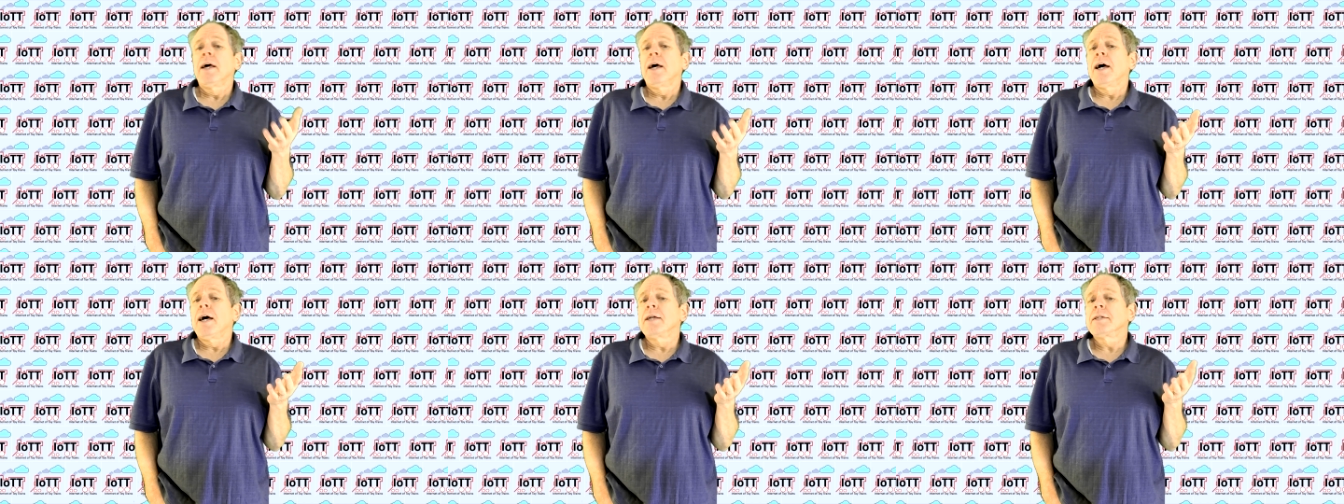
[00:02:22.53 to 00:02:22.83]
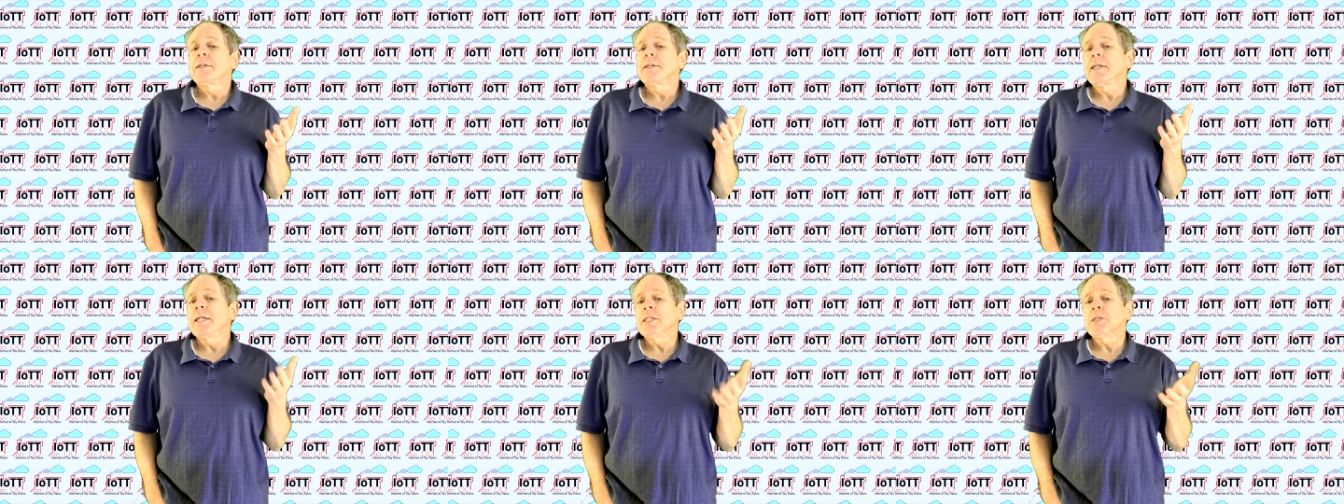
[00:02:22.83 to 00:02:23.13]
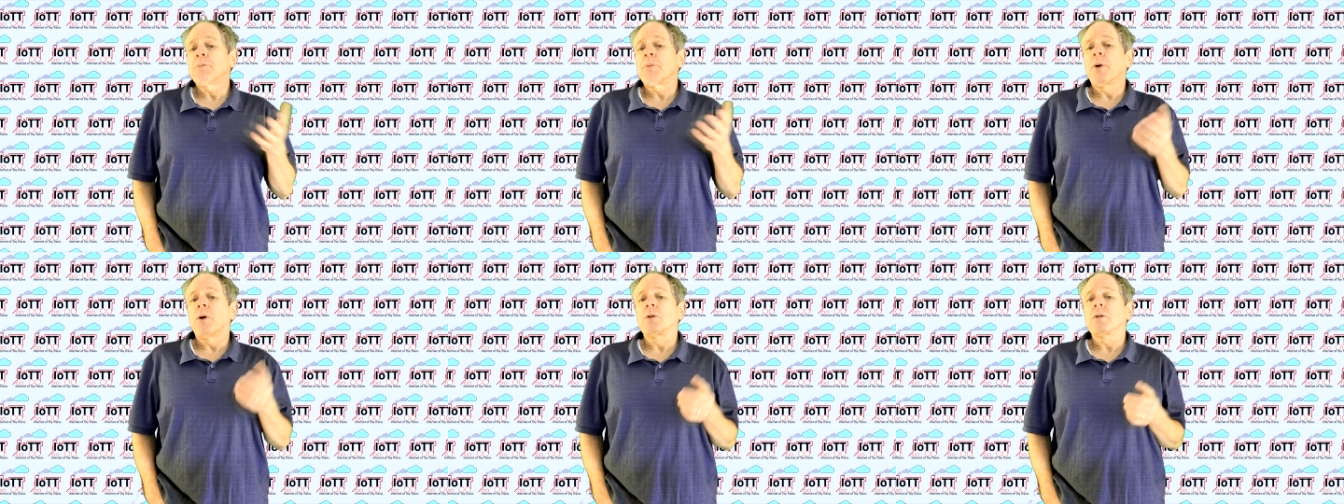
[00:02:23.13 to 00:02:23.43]
And
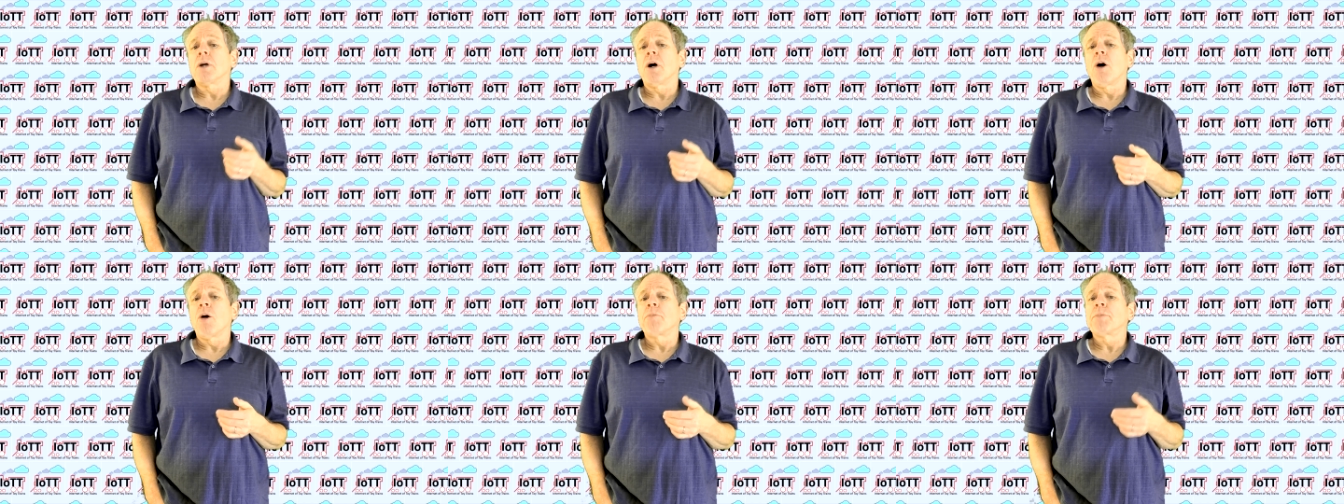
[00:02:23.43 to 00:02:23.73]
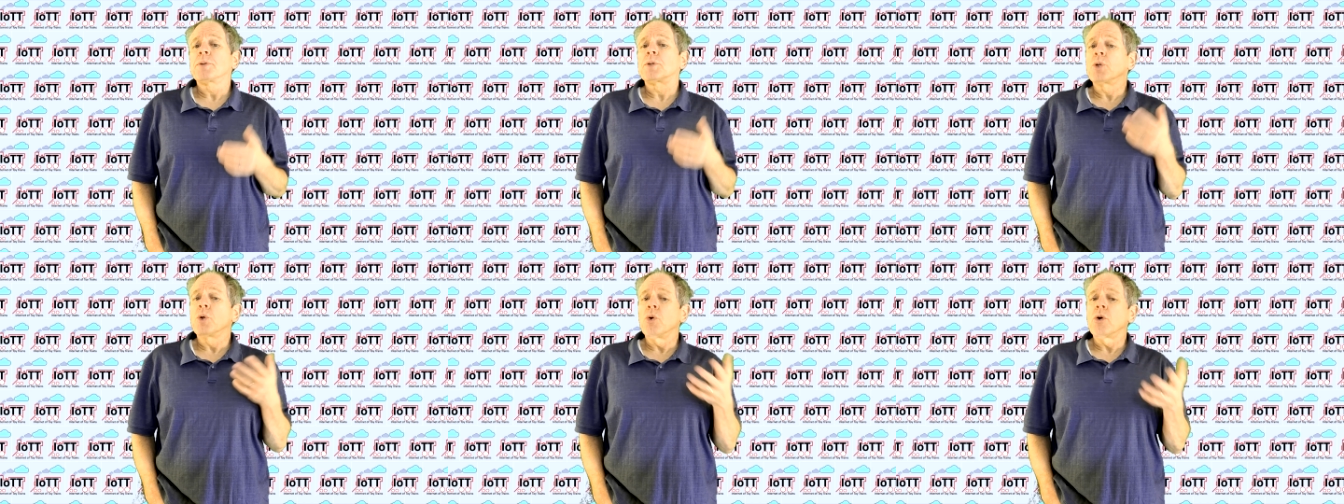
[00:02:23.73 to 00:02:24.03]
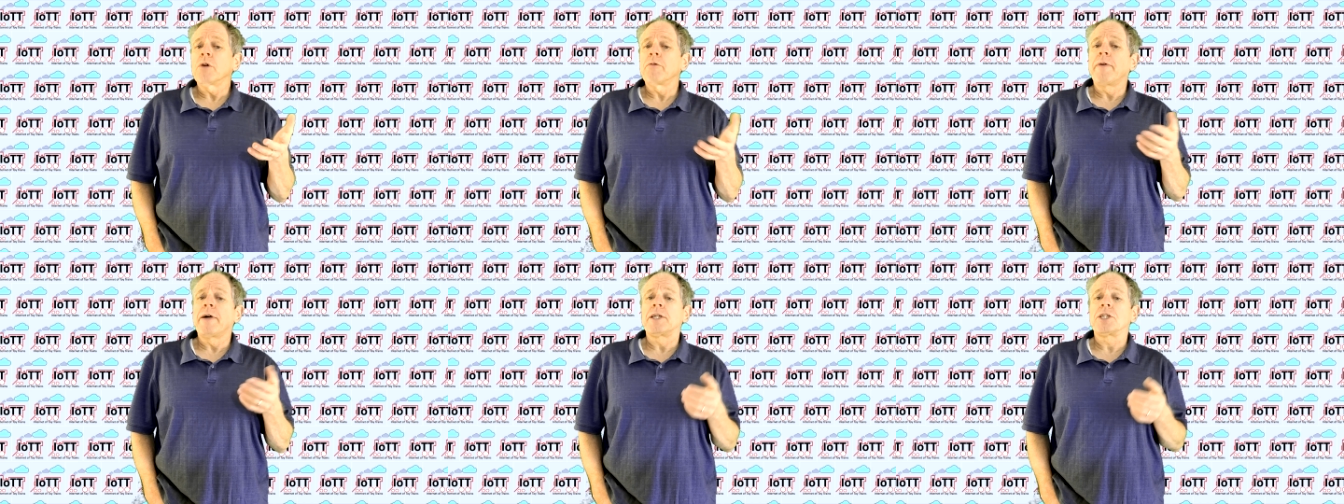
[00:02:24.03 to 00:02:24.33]
this brought up two
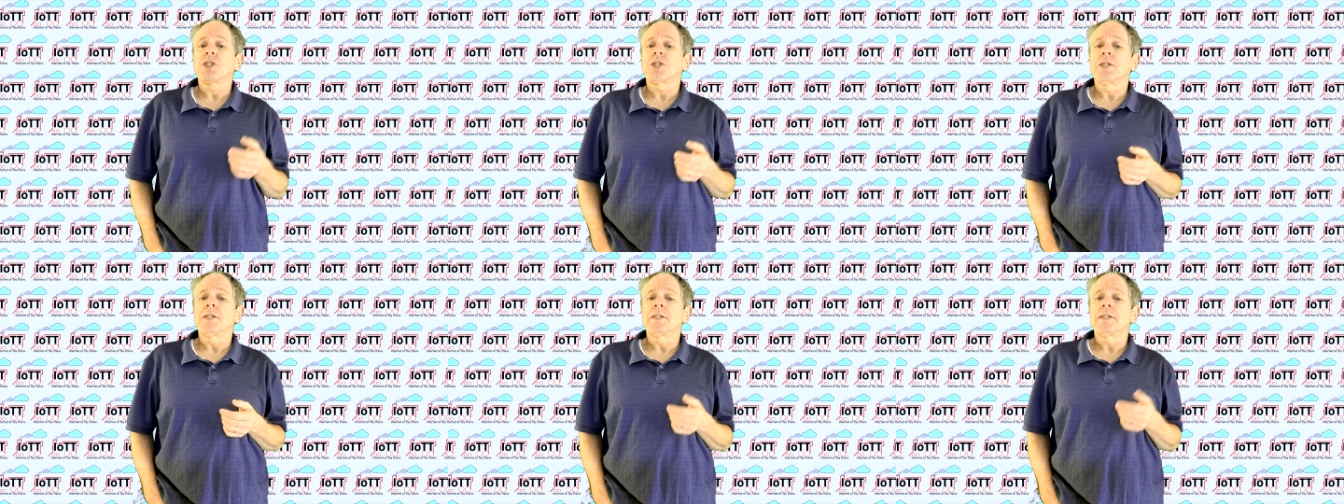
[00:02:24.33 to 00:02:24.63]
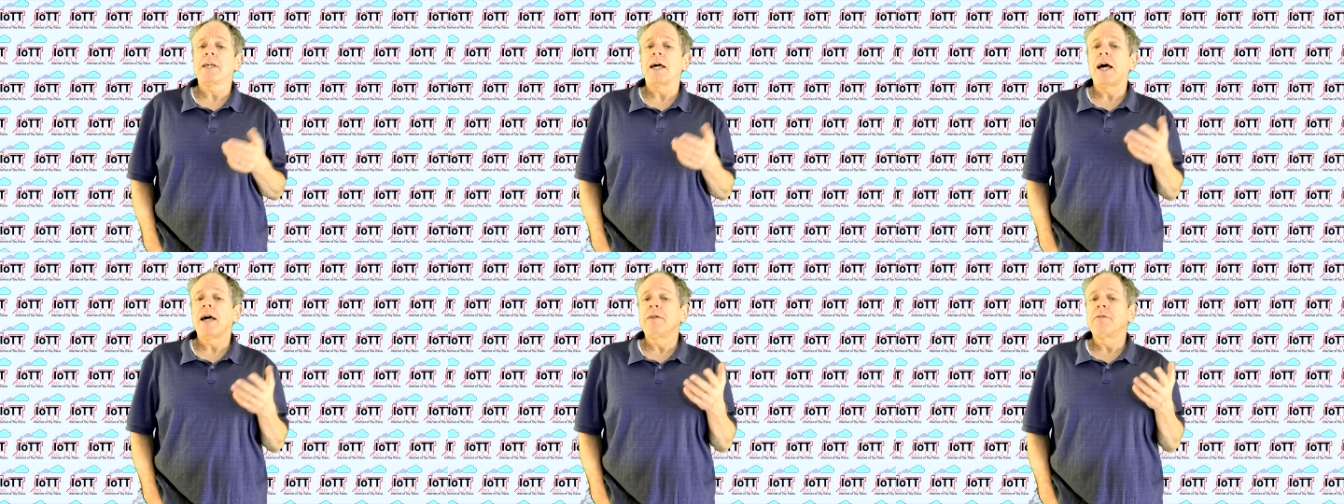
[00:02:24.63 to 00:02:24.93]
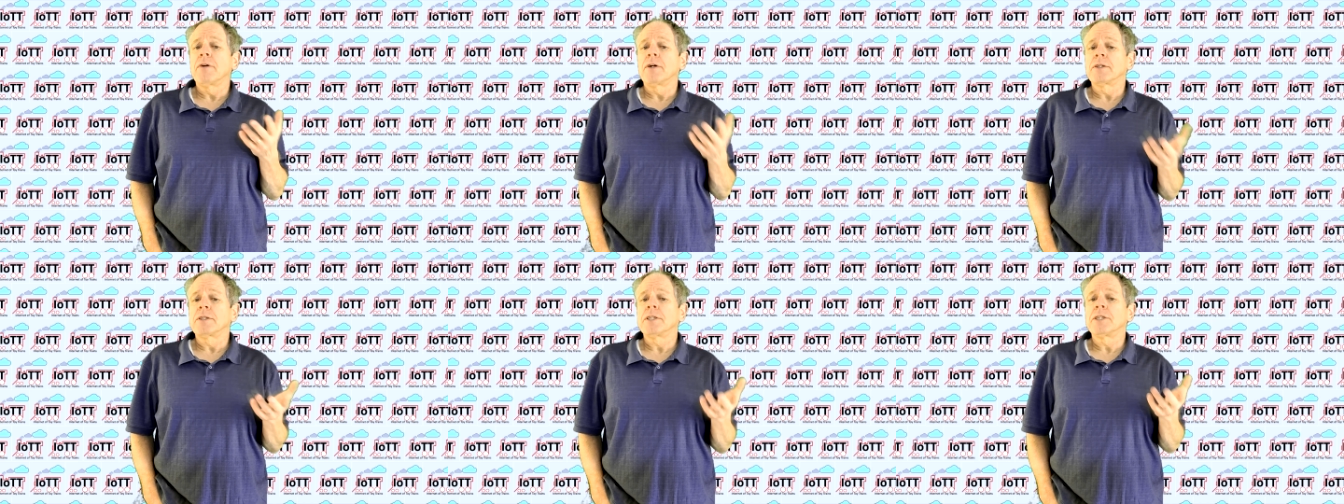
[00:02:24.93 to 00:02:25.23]
questions I
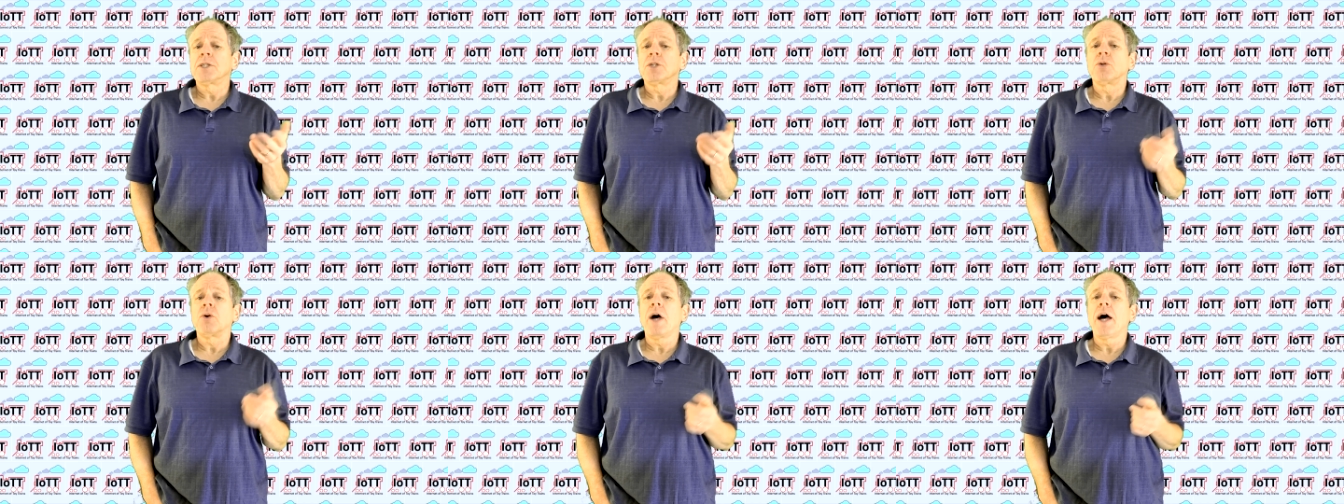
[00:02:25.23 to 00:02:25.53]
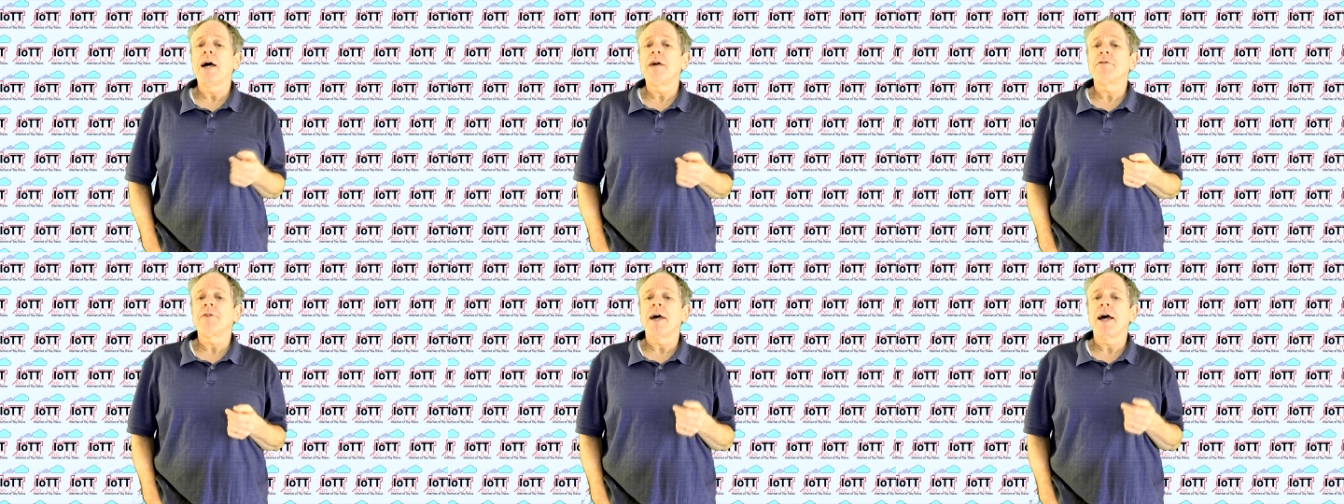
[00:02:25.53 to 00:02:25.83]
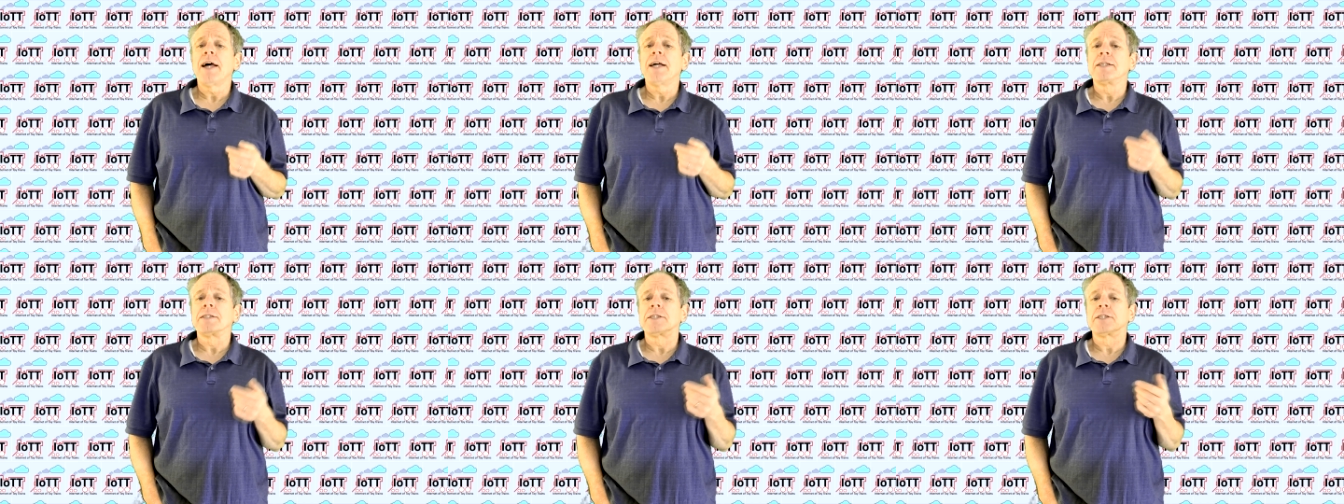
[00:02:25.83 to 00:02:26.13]
wanted to have
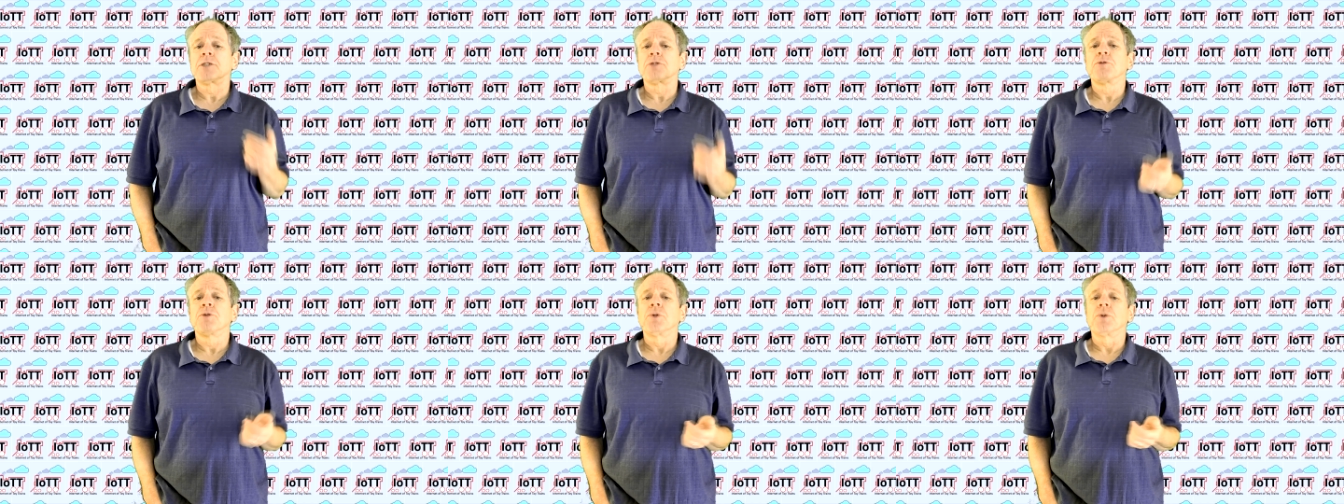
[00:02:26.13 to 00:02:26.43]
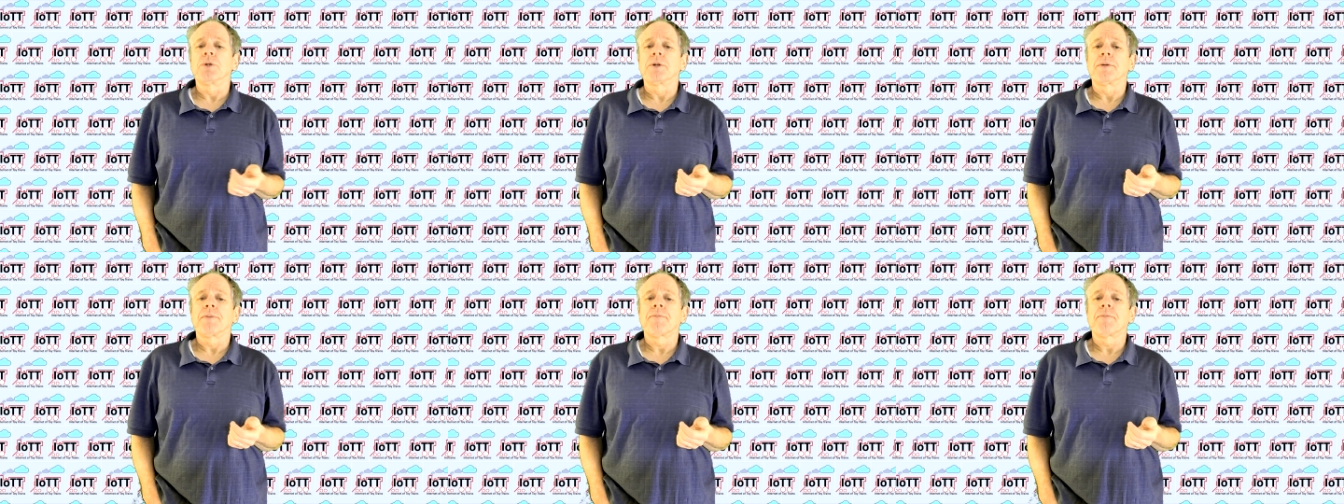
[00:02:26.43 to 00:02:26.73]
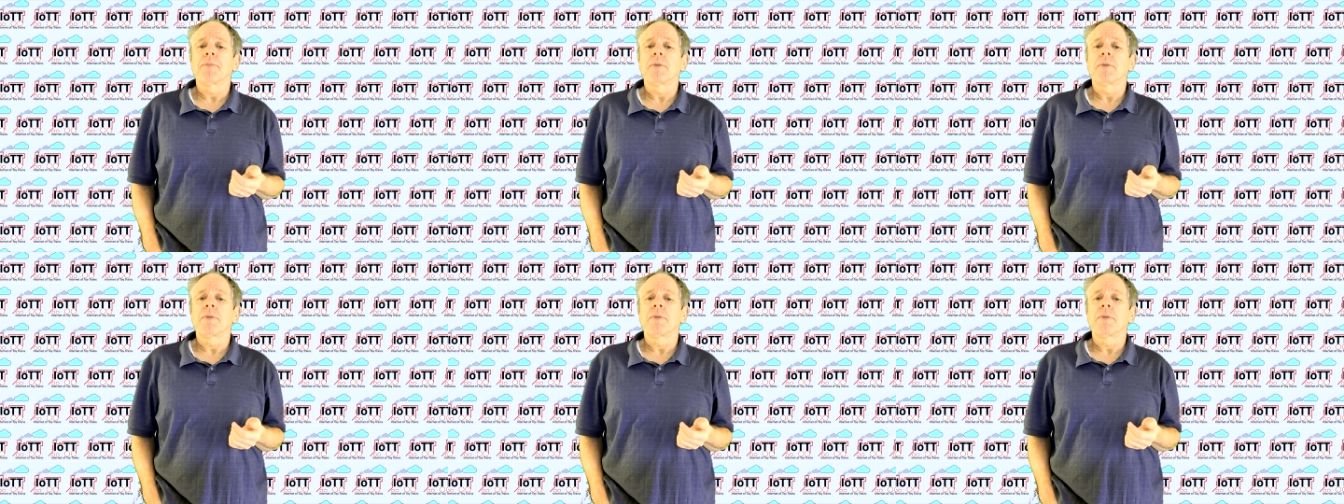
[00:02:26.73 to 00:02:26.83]
answers for.